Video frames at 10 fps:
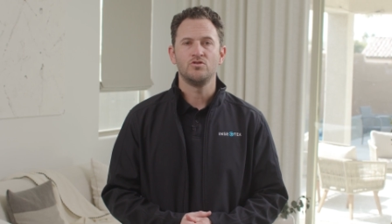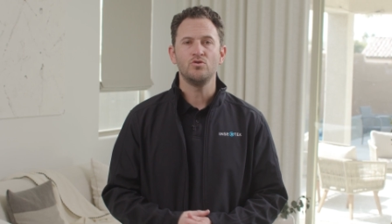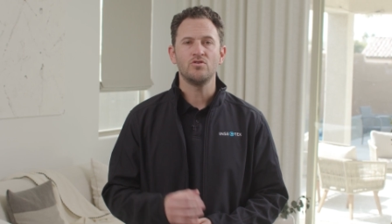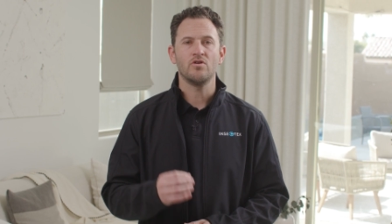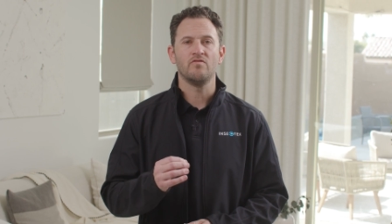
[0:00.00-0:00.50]

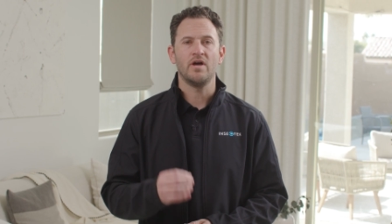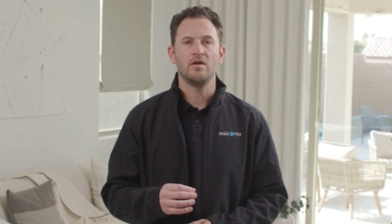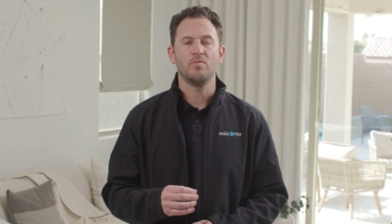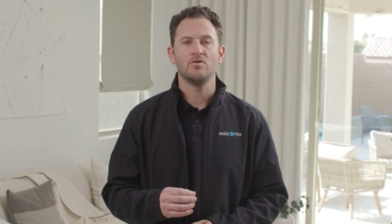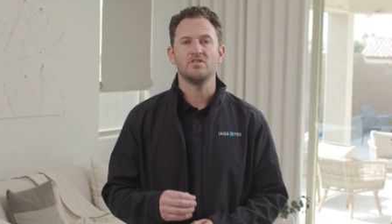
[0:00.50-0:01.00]
Due to their
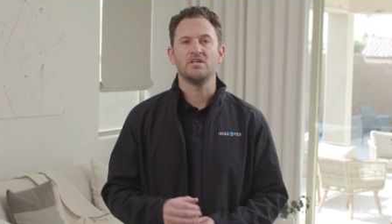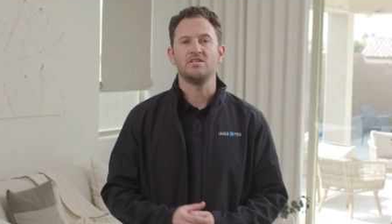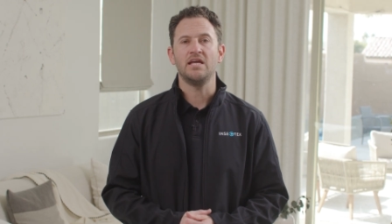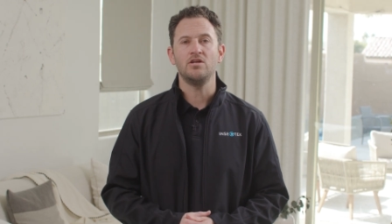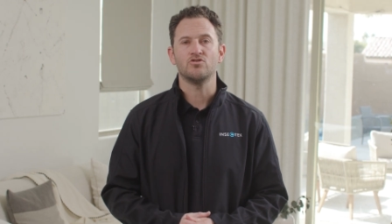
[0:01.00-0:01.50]
venom posing a
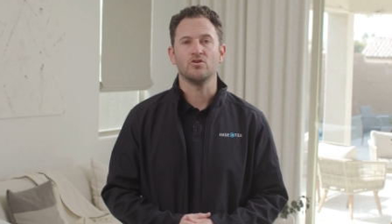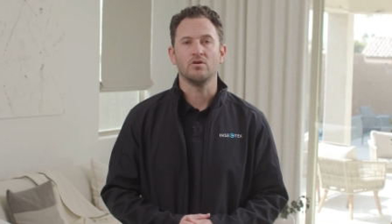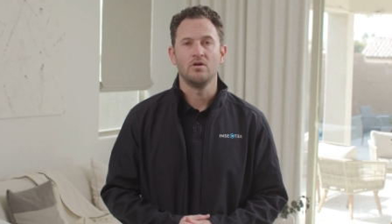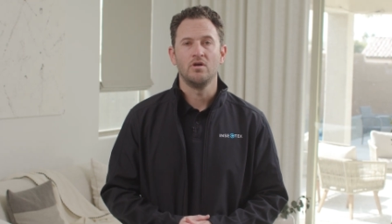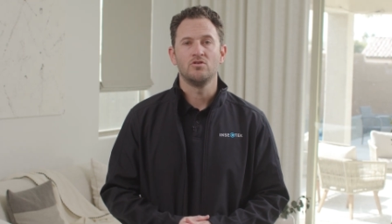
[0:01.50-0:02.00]

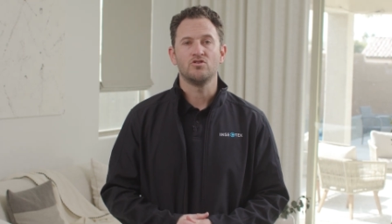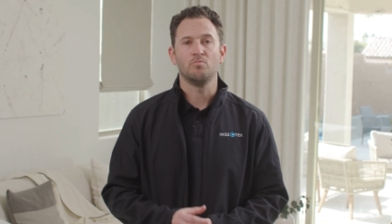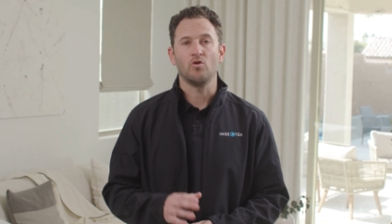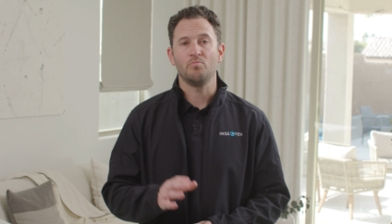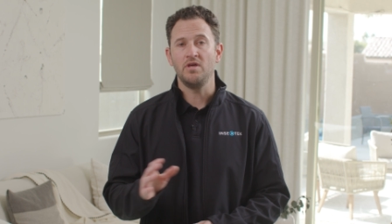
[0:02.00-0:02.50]
danger to
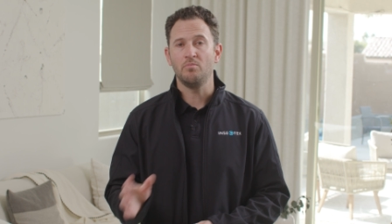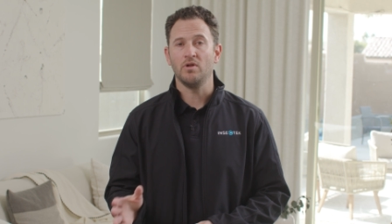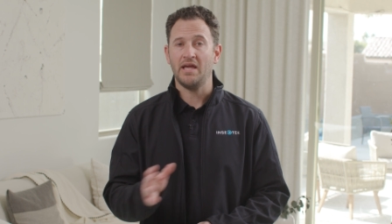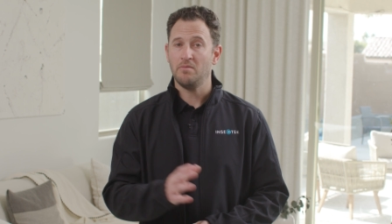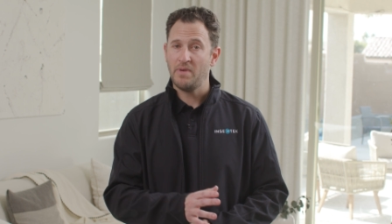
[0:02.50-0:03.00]
both
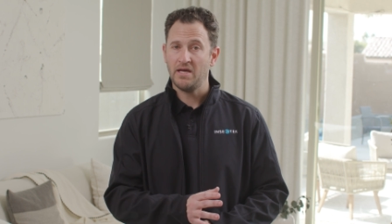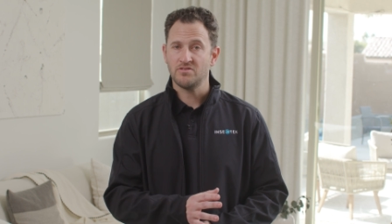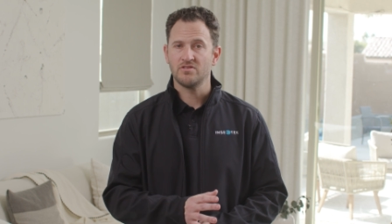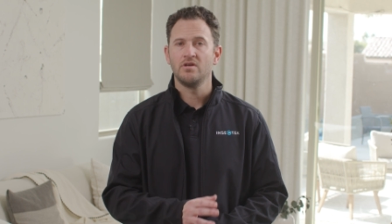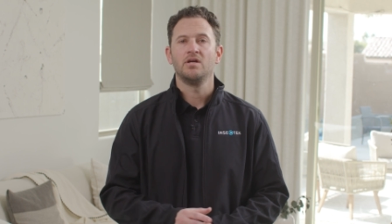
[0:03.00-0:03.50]
people and
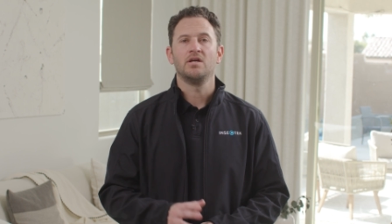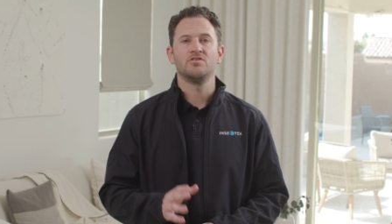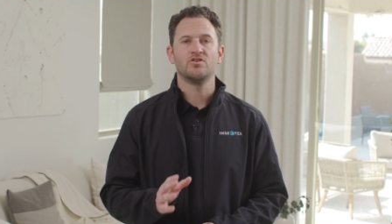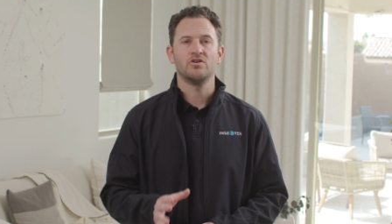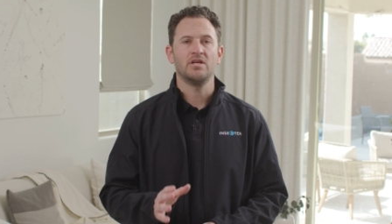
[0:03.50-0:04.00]
pets,
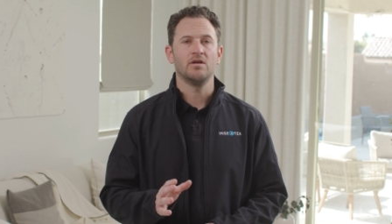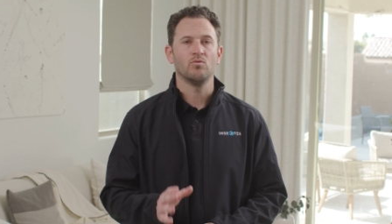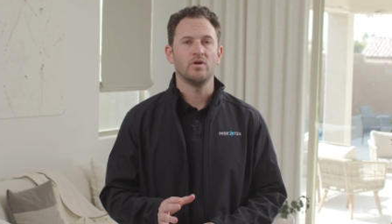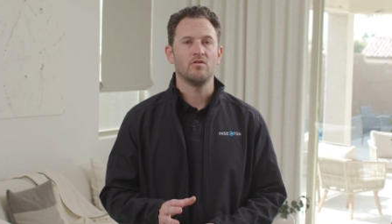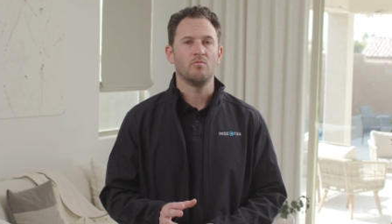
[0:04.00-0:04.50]
it's good to get
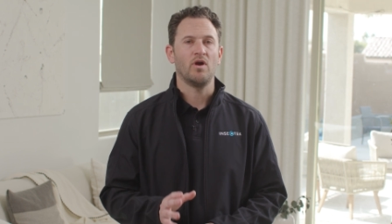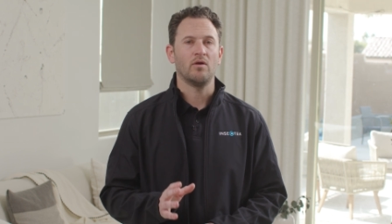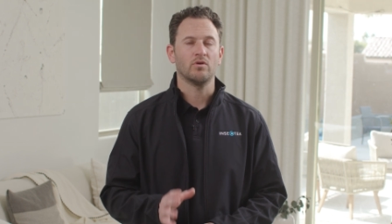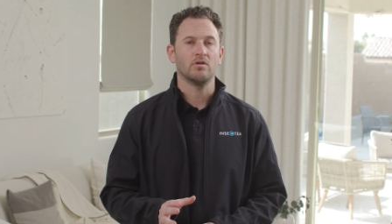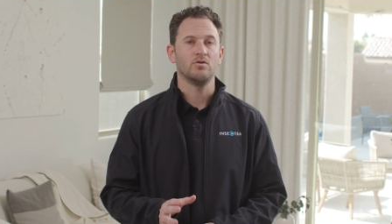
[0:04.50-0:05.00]
rid of the
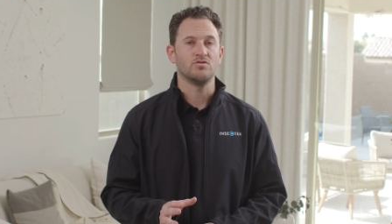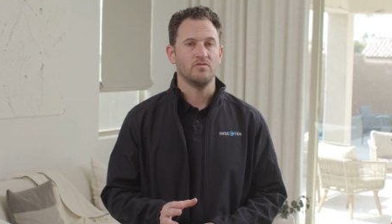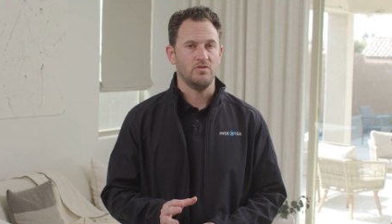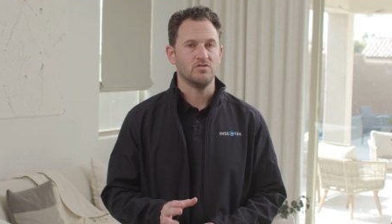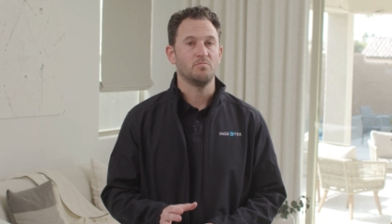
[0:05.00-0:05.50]
brown recluse
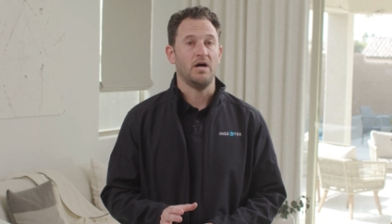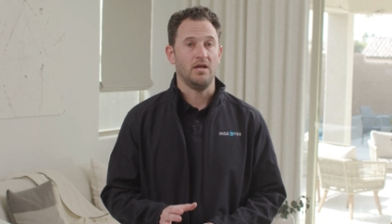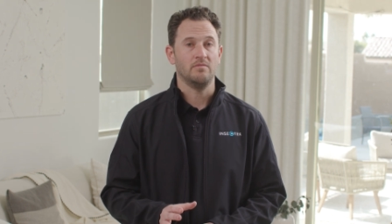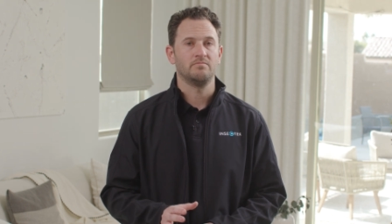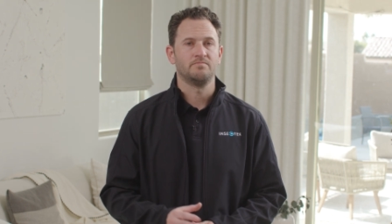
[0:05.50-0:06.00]
if you spot it.